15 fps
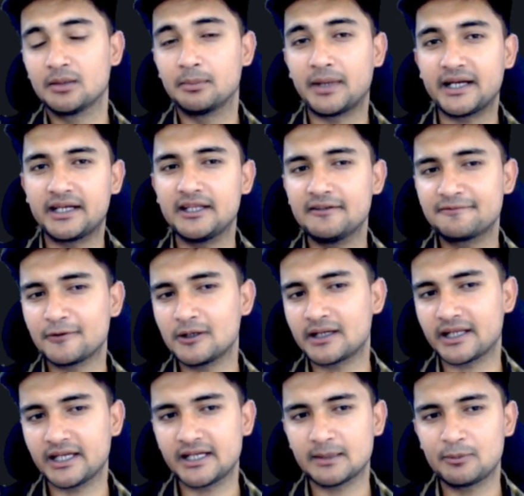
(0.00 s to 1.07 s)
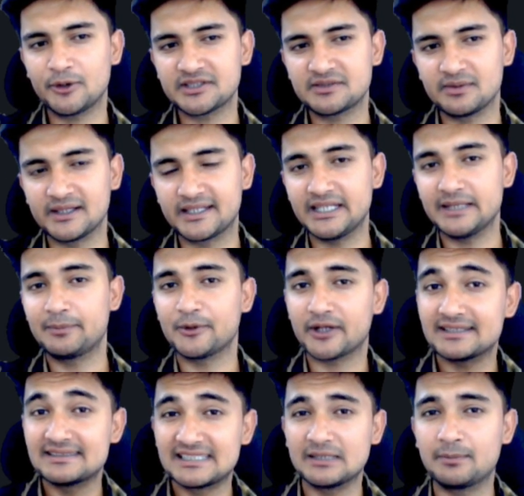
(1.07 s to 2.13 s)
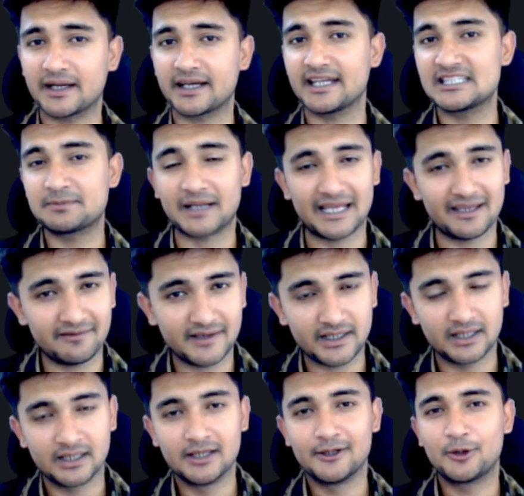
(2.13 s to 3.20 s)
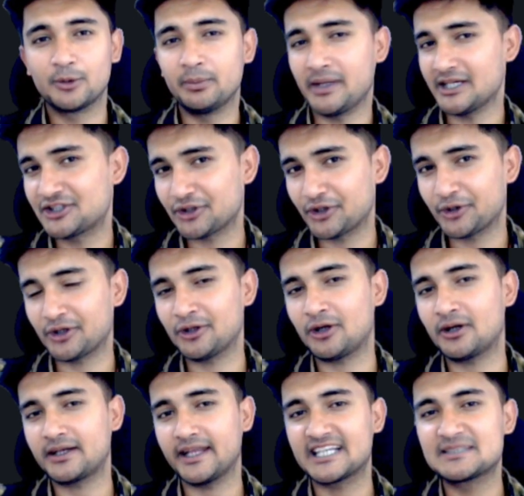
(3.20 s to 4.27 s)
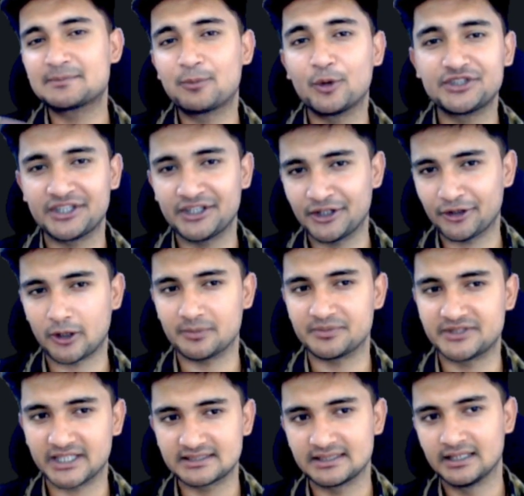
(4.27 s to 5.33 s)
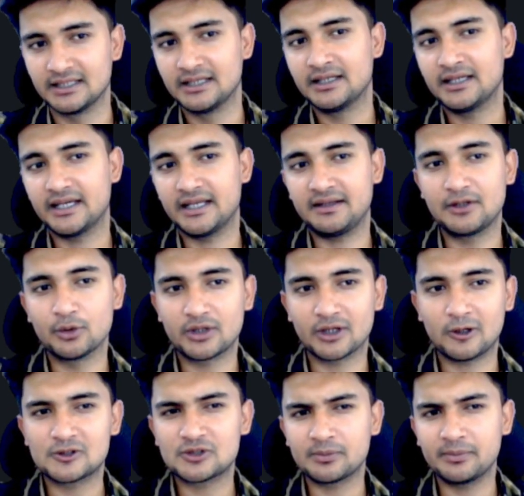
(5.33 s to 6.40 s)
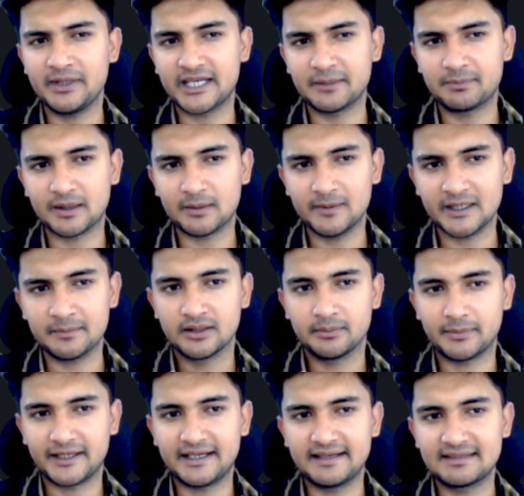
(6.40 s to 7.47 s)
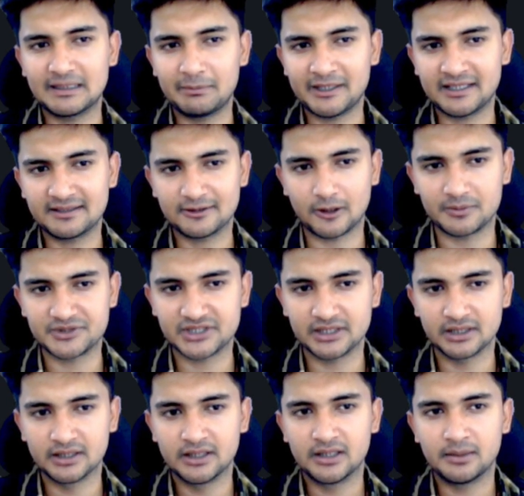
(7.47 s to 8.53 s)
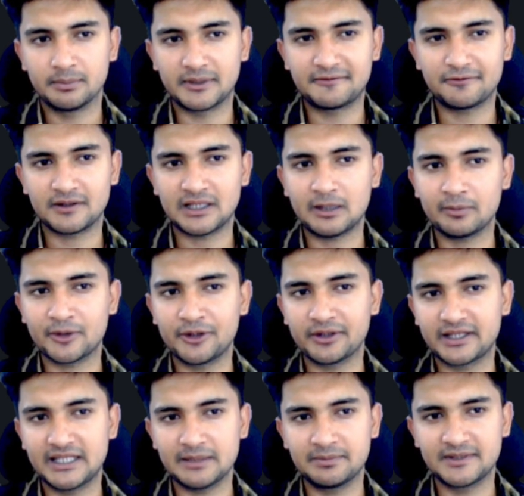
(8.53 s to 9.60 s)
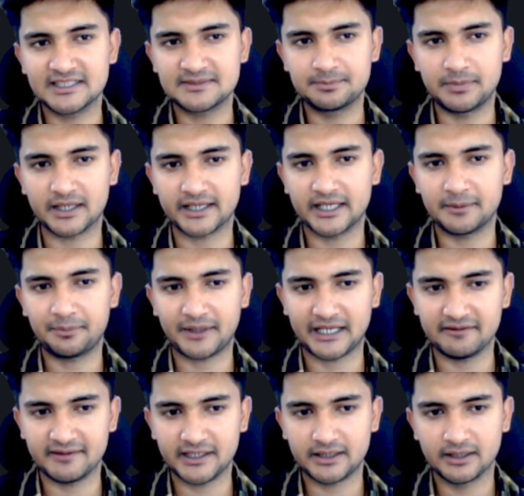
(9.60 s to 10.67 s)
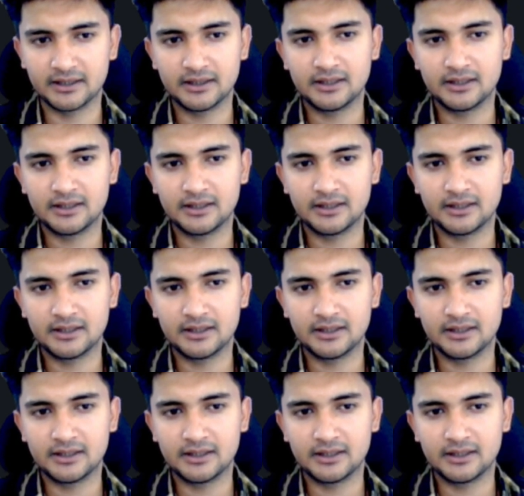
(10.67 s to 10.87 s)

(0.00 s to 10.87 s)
By default, A W S will keep your S three buckets private to make sure you're not exposing your objects. And you can also make it public by disabling this option. But for now, I'm going to keep this bucket private.